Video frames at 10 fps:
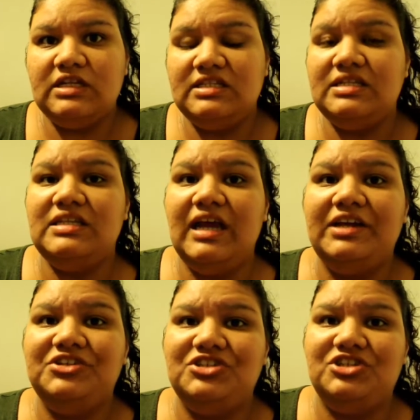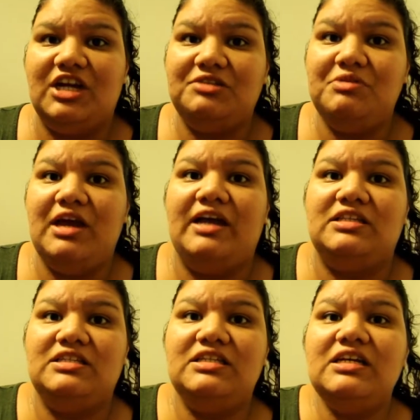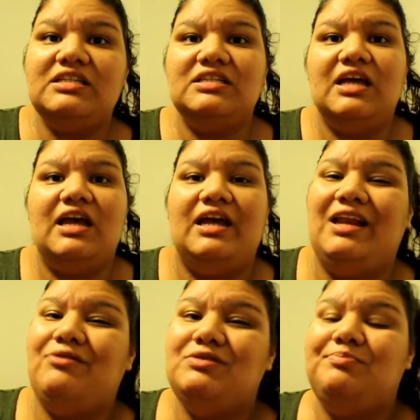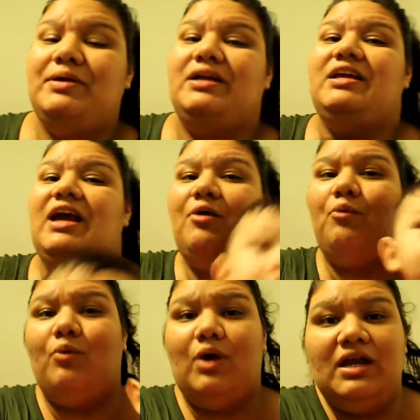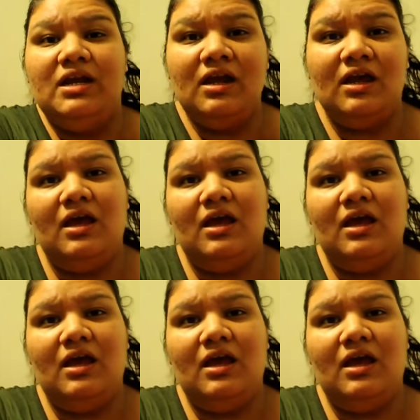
since they had just checked me at 6 and I was barely at 1,